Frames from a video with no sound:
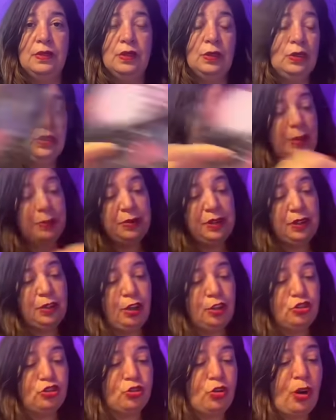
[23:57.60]
Something
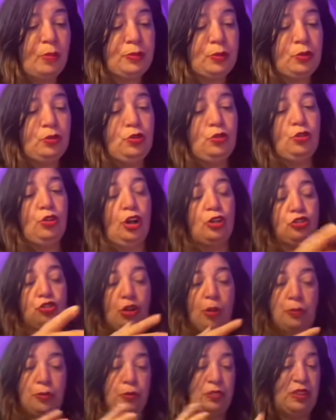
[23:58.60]
got dropped, or you got
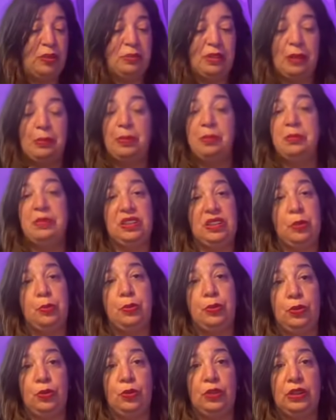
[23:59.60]
dropped, or some type of missed
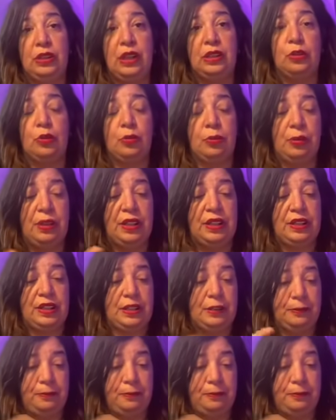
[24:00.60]
opportunity that took place.